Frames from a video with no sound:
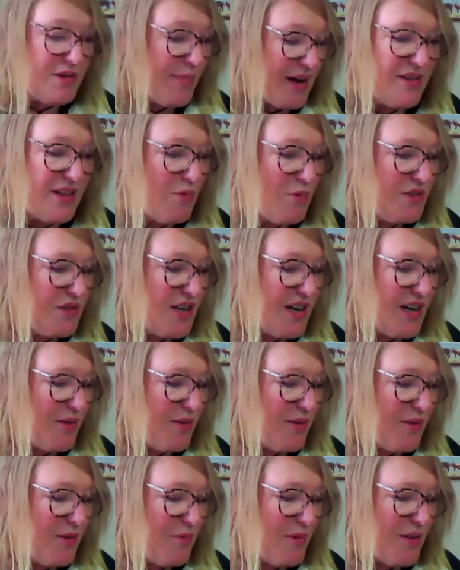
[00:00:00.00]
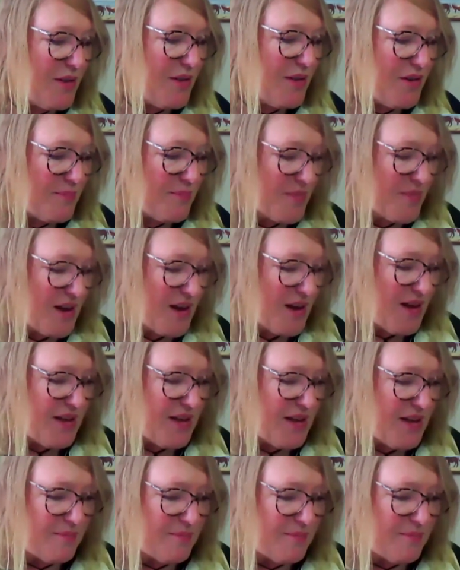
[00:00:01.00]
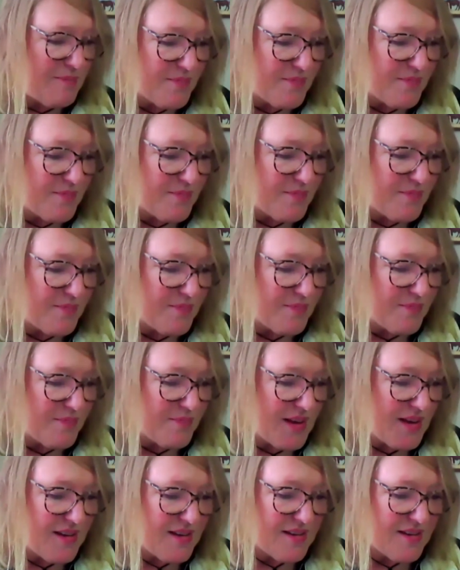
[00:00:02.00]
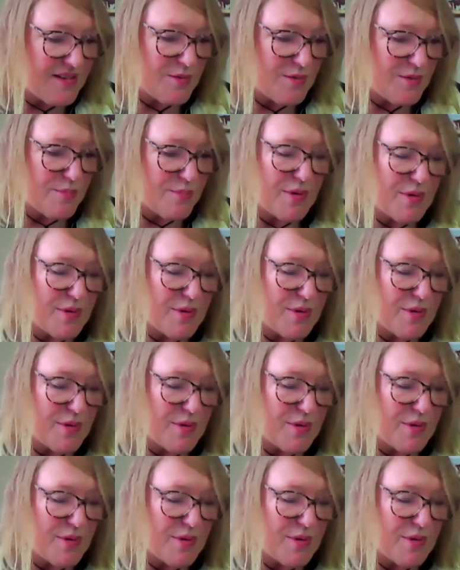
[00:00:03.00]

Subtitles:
someone locally wrote about her that I want to share with you.